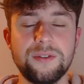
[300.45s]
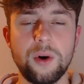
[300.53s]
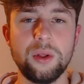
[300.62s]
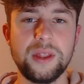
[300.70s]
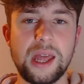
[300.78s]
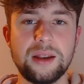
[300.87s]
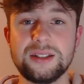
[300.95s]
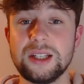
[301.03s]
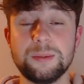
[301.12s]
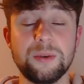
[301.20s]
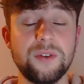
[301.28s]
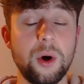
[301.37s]

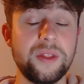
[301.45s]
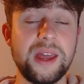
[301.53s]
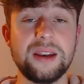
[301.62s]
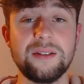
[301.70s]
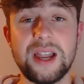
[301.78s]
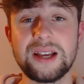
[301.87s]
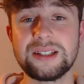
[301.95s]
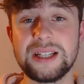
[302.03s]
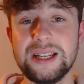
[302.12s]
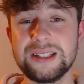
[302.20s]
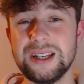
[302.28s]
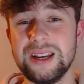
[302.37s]
since before the end of last
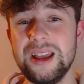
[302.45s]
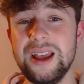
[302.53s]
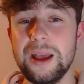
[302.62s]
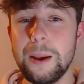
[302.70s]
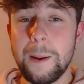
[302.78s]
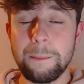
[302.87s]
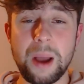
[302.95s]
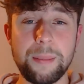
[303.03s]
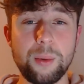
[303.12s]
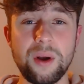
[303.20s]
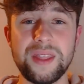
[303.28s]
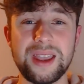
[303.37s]
season. might
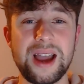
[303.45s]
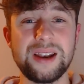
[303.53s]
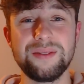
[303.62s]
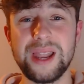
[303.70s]
be one that kind of